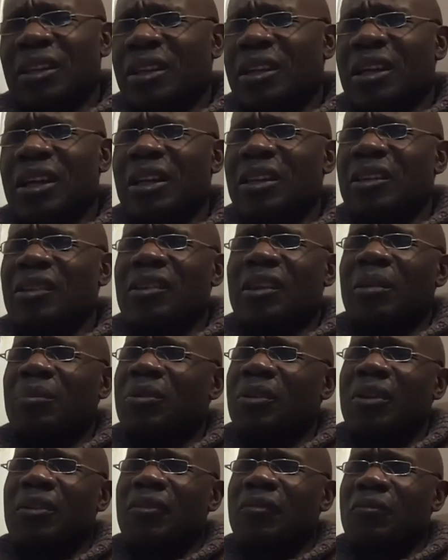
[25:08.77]
in the
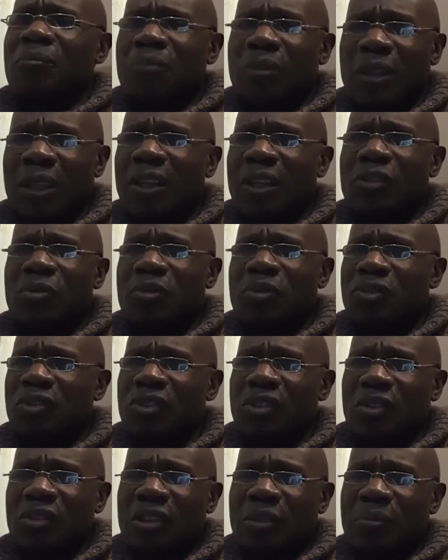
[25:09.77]
concepts of place, which is
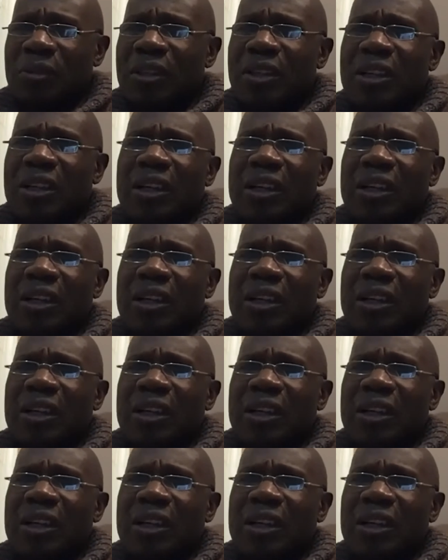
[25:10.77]
still something